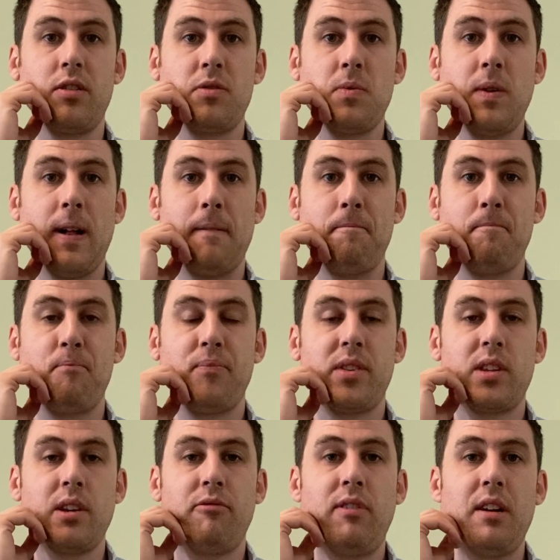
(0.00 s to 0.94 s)
as well.
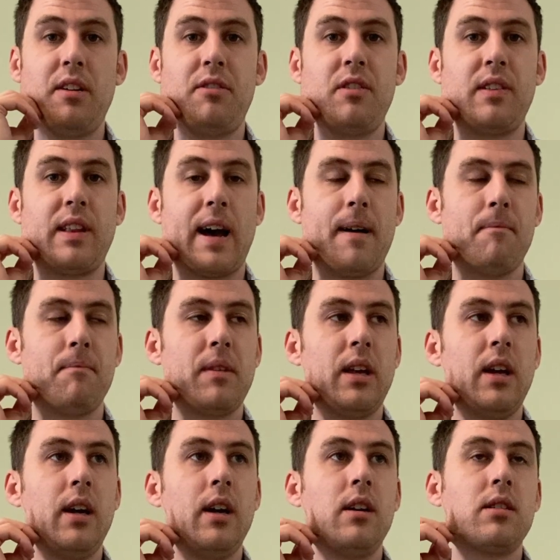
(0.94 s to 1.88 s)
So I've read through that.
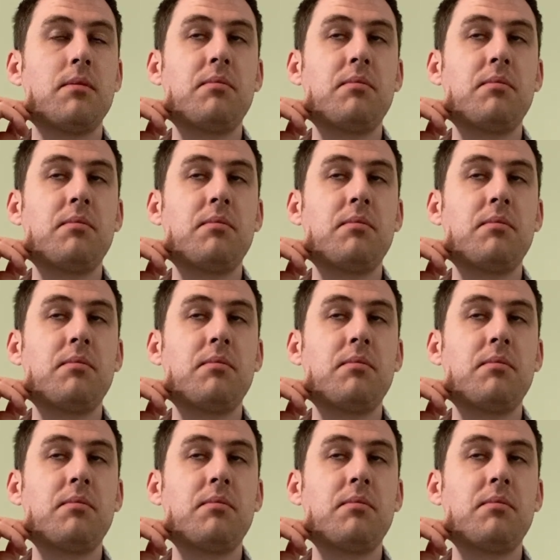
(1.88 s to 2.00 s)
So